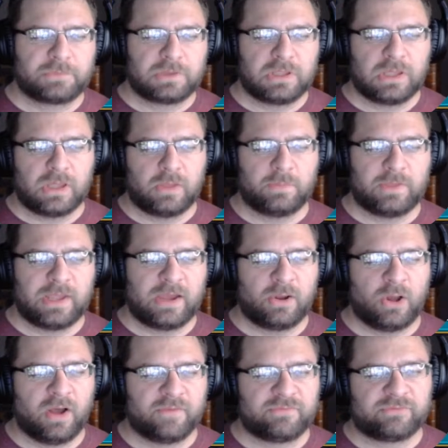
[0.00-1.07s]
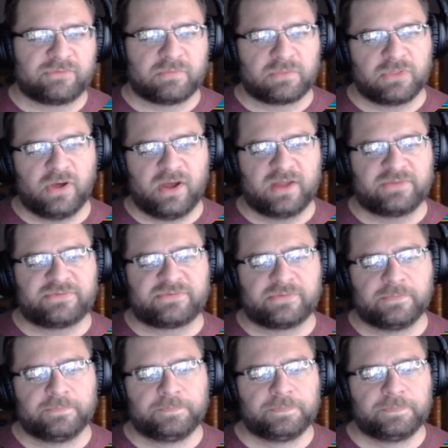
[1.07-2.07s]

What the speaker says: you help me out, offer some thoughts.